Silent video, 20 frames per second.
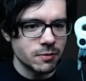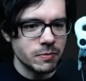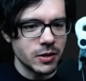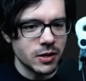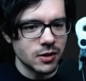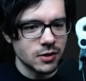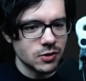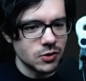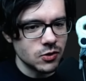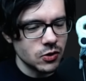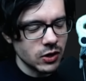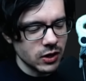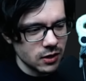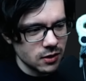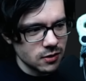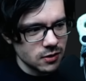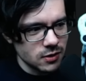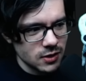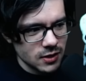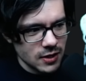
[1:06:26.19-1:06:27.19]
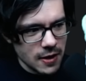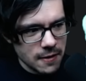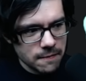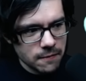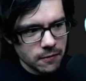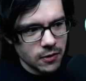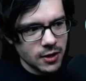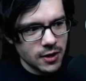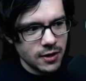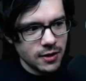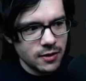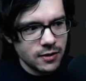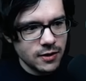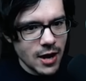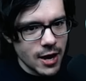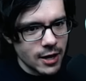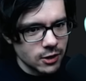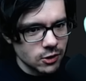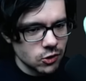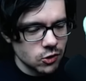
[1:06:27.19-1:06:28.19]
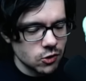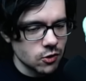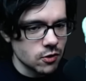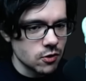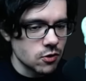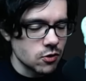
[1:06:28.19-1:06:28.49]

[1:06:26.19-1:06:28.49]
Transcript: because you can safely dash